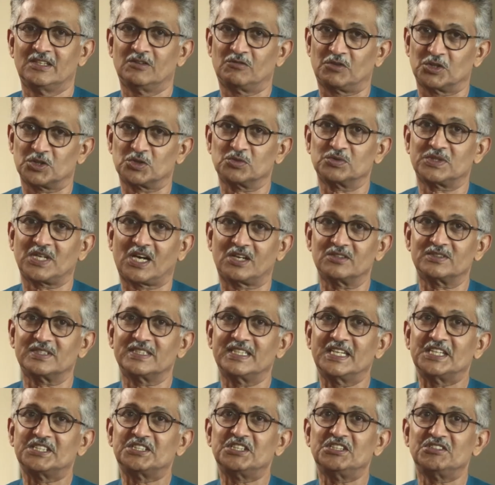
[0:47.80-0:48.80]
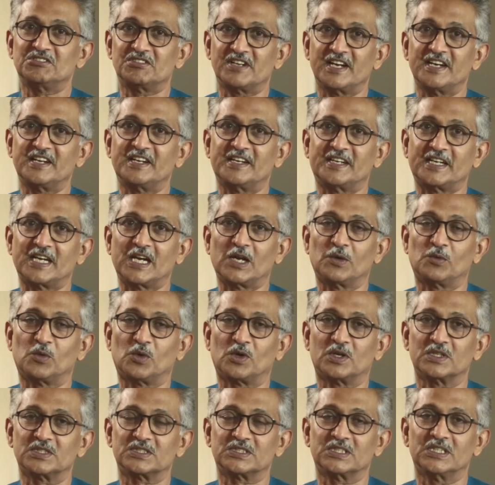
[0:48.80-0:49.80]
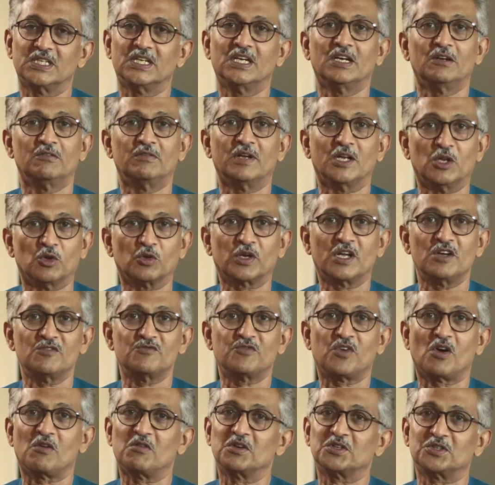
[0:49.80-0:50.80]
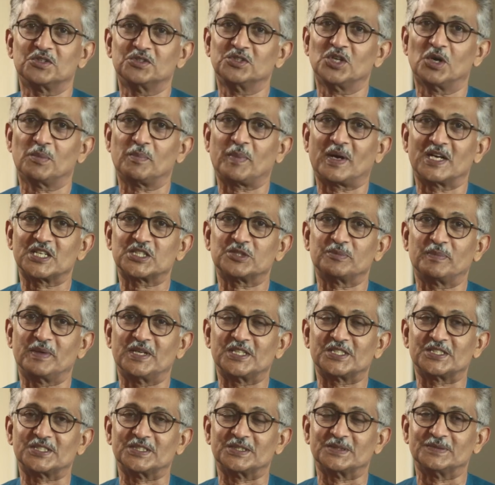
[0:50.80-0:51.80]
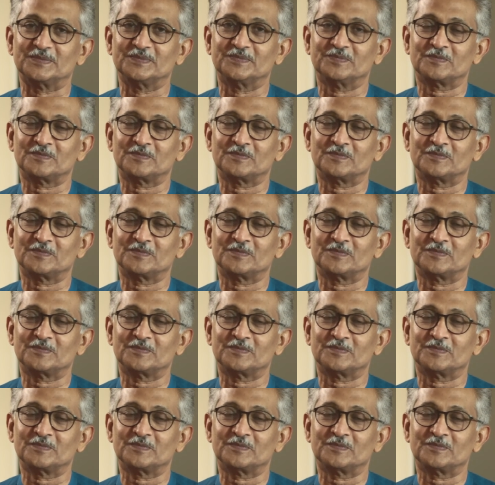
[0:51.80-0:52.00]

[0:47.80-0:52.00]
For two thousand eighteen TRRAIN Retail Awards, we are looking forward to your participation.